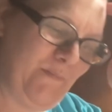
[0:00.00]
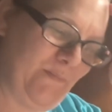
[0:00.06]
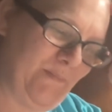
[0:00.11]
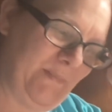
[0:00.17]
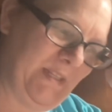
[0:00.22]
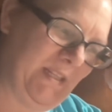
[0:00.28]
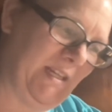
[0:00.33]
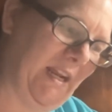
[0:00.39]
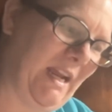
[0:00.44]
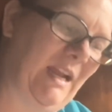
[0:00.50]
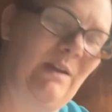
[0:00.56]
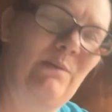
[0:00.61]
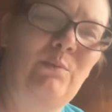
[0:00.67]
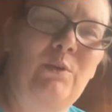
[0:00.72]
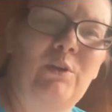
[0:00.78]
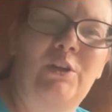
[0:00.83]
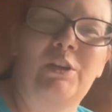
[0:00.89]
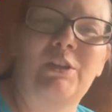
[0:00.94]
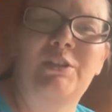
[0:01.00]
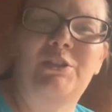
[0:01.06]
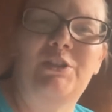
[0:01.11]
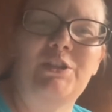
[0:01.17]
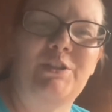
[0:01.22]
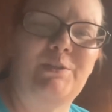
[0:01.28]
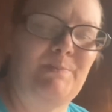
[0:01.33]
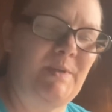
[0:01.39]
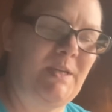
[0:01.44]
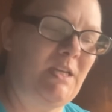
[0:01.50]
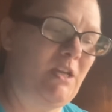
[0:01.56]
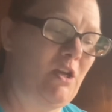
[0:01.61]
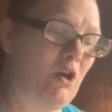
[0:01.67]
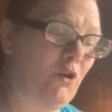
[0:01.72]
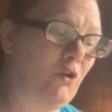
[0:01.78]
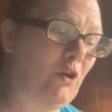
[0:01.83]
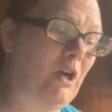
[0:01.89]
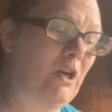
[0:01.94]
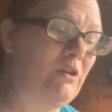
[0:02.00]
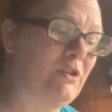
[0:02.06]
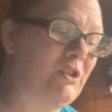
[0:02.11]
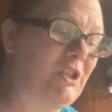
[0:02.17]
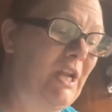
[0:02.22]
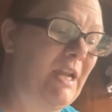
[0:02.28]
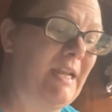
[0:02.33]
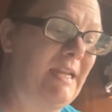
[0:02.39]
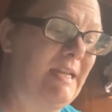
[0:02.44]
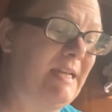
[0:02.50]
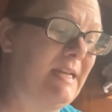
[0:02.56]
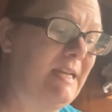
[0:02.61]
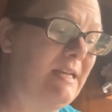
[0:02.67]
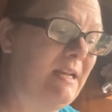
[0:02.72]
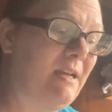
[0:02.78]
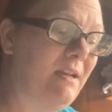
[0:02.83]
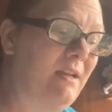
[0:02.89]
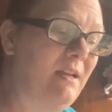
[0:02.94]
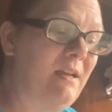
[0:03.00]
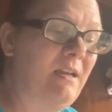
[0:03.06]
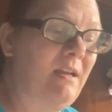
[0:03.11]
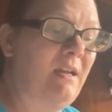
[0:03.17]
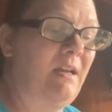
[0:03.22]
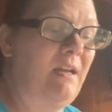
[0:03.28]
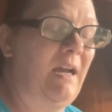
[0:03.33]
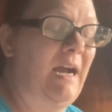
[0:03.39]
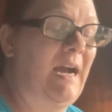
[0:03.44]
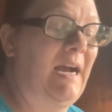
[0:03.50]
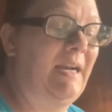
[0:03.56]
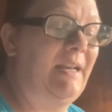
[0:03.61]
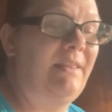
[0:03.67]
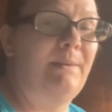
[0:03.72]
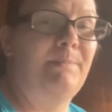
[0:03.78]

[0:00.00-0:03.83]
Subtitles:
Today we're going to just be crocheting out of the